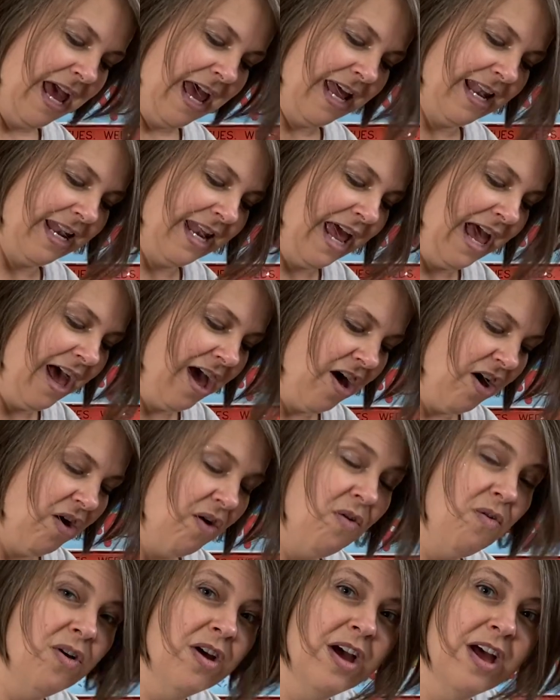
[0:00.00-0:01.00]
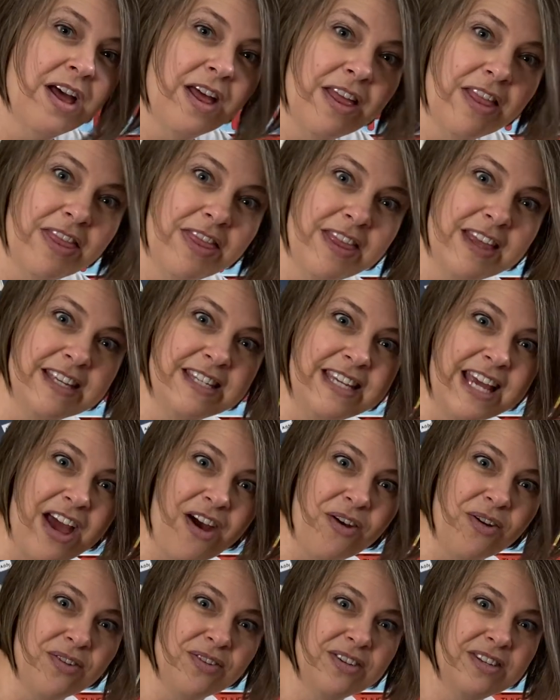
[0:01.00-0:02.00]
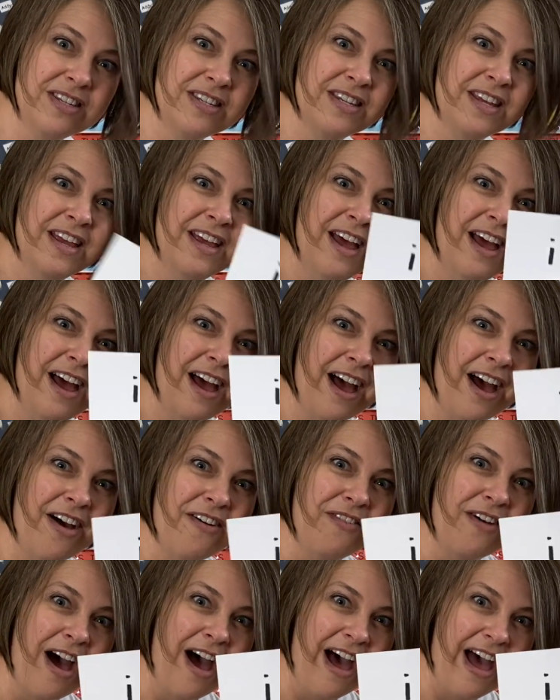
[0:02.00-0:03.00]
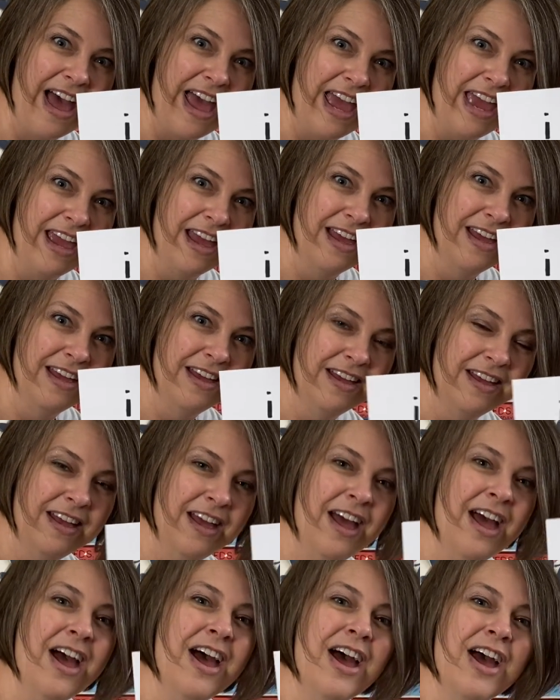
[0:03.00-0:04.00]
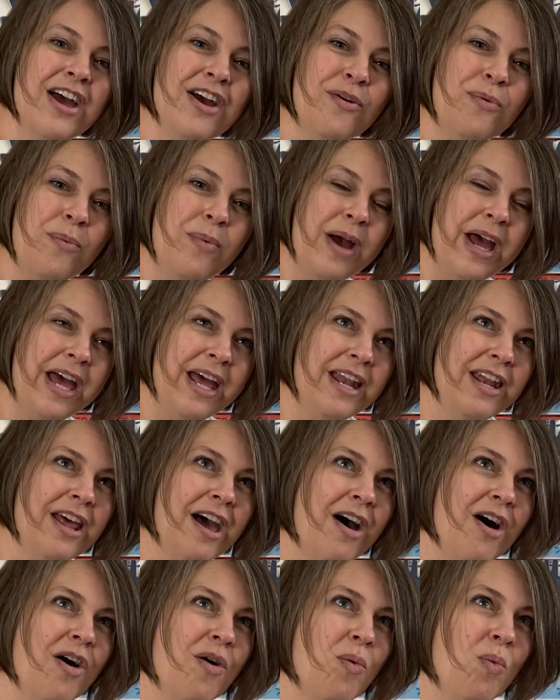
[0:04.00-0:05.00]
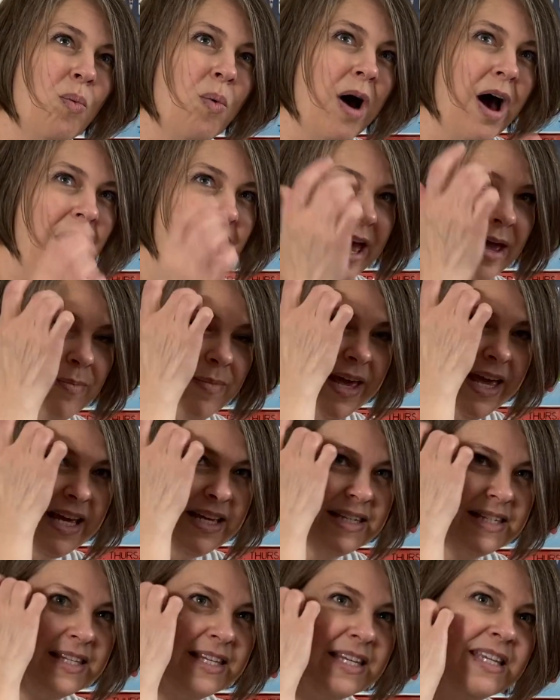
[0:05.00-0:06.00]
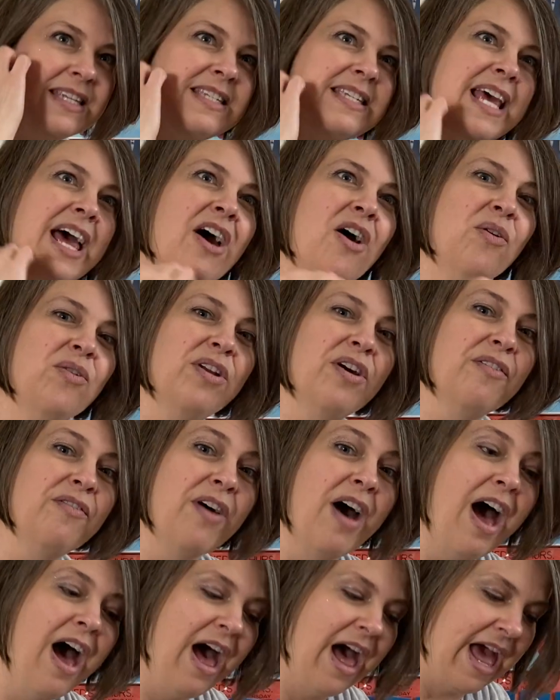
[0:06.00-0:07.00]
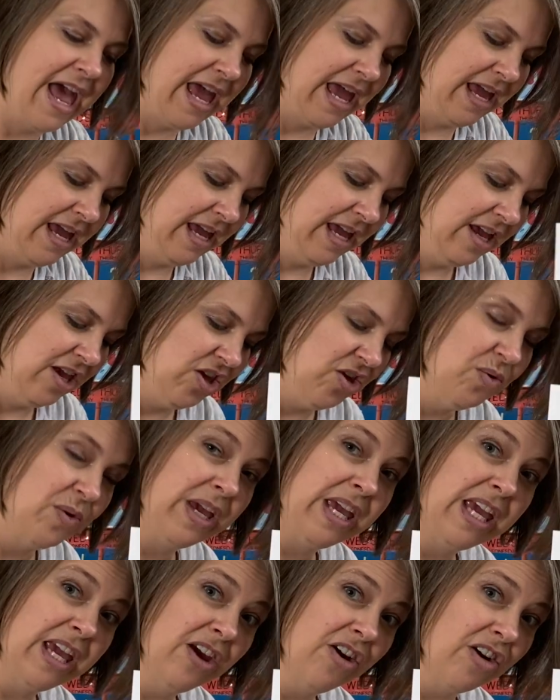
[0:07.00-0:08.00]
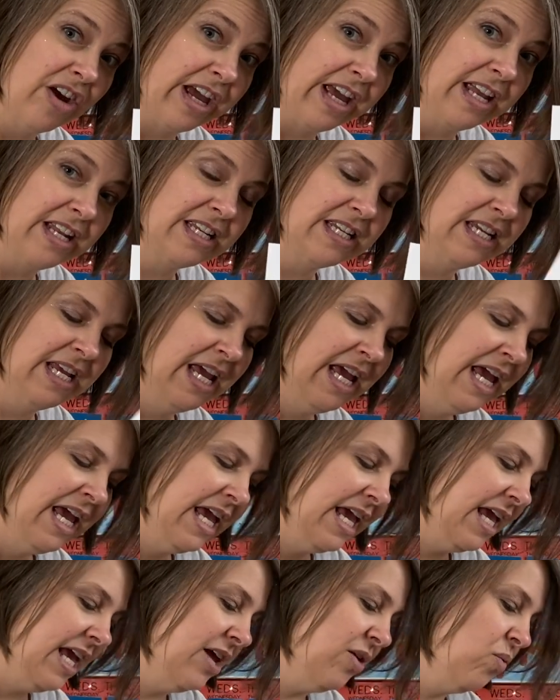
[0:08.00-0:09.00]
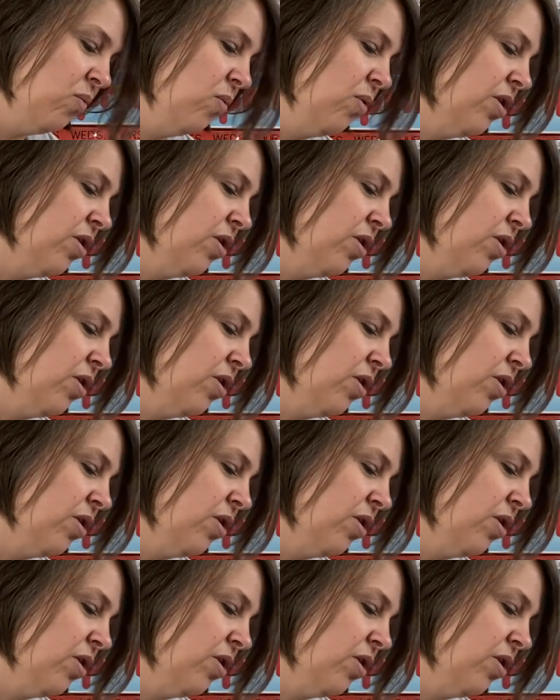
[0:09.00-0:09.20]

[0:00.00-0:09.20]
And now the sounds of I. When Y makes the sound of I, you hear it in